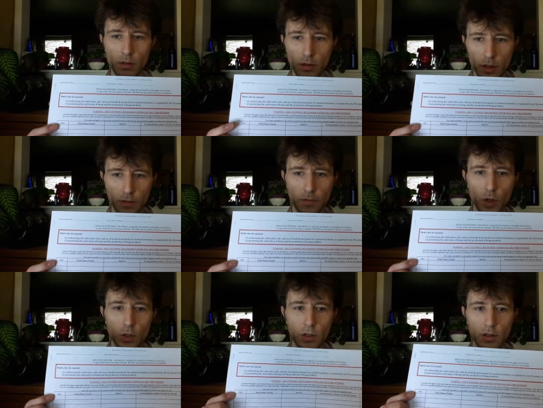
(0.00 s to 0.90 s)
This
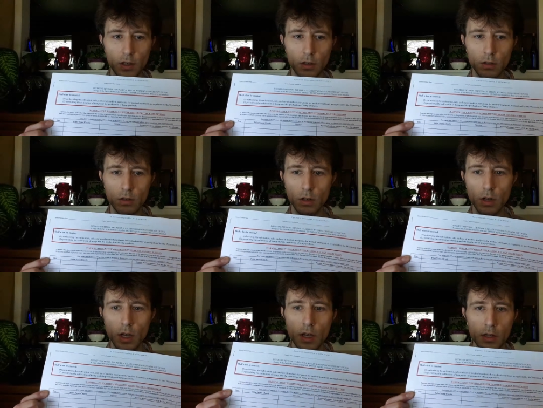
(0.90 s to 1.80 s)
first signature
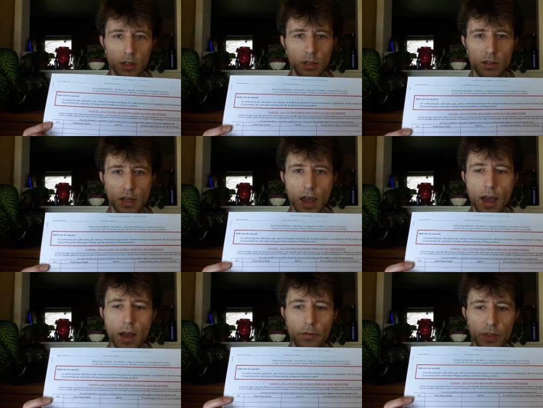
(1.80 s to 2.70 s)
needs to
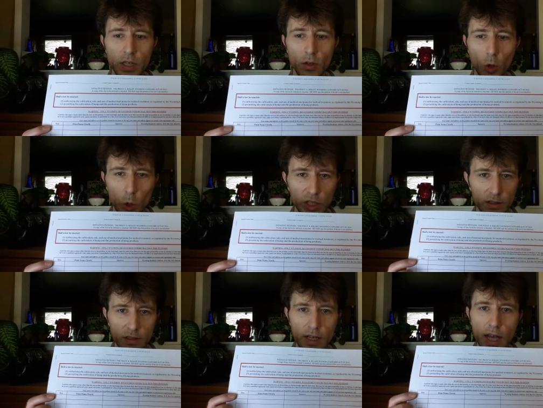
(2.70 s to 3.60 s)
have the
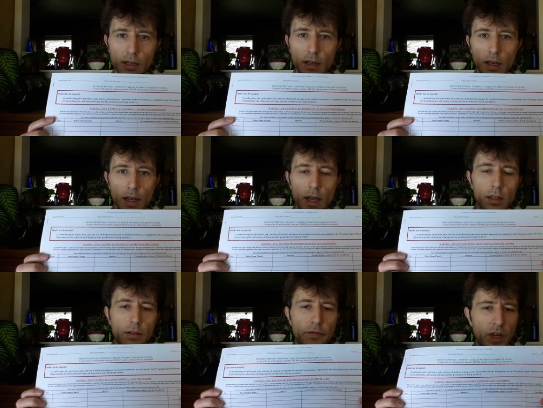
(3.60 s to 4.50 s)
oldest date,
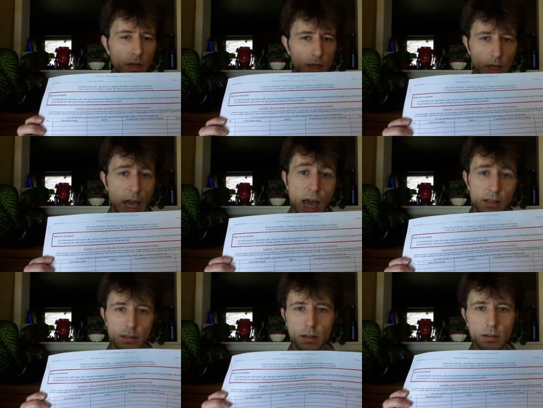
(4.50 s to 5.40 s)
and the very
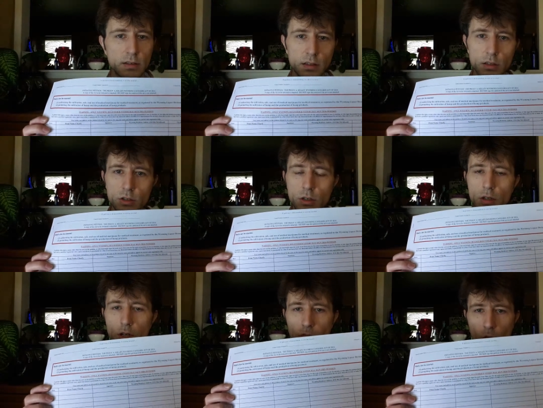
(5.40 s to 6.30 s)
last signature
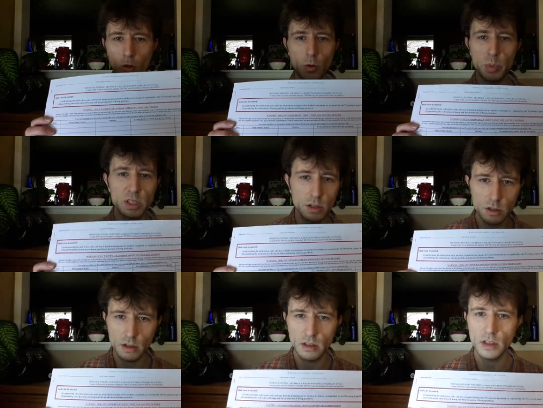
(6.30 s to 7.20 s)
on the whole
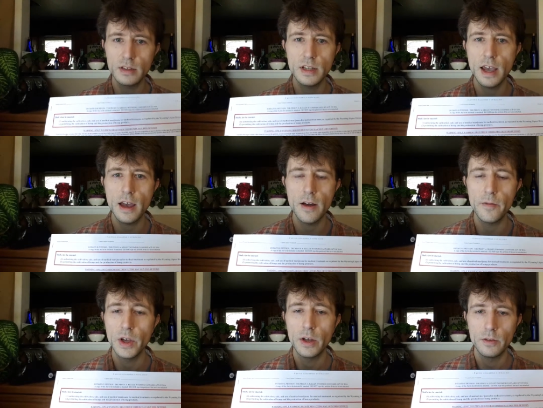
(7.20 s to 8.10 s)
petition needs to
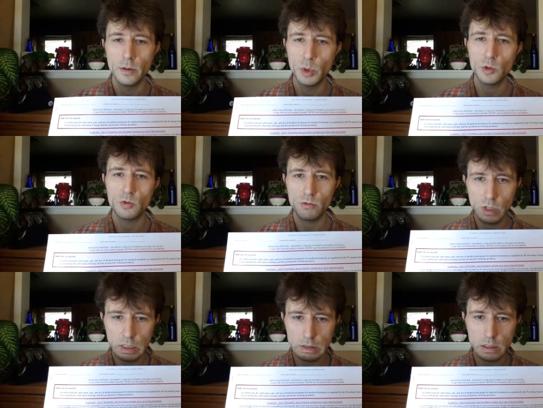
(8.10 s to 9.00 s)
have the most
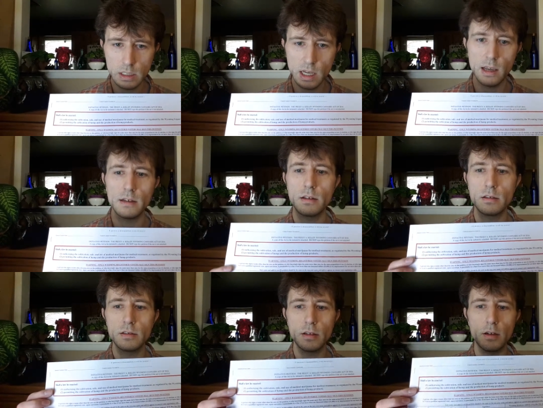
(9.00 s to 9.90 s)
recent date.
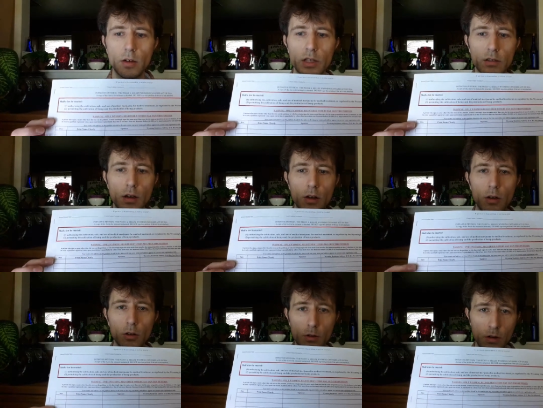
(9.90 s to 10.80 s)
So it's
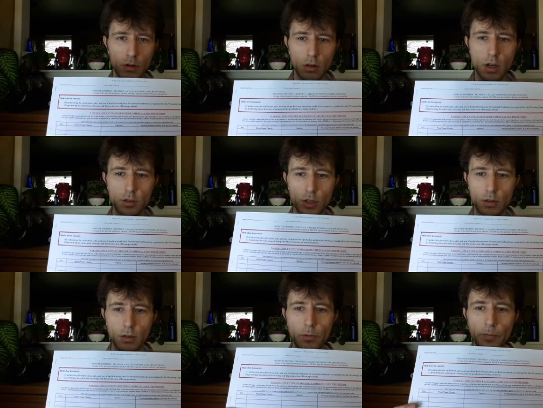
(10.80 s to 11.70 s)
all
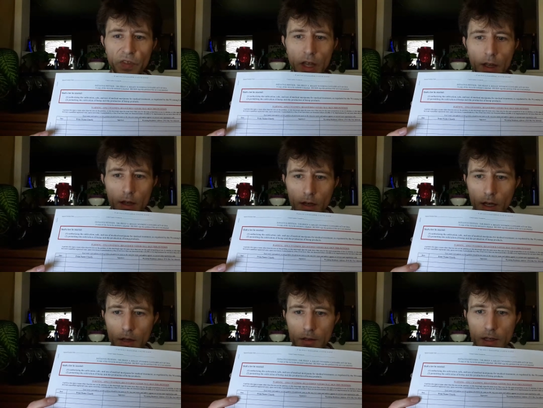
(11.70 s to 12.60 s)
chronological.
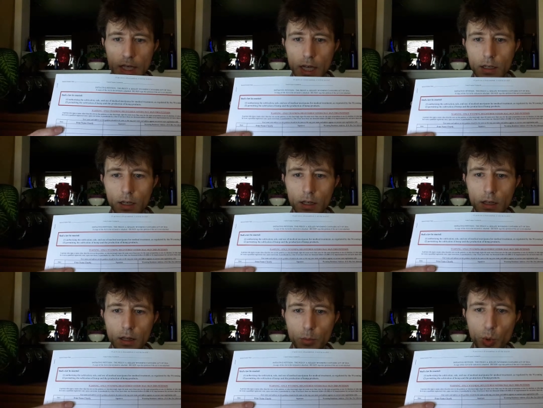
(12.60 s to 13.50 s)
Now there's the date, the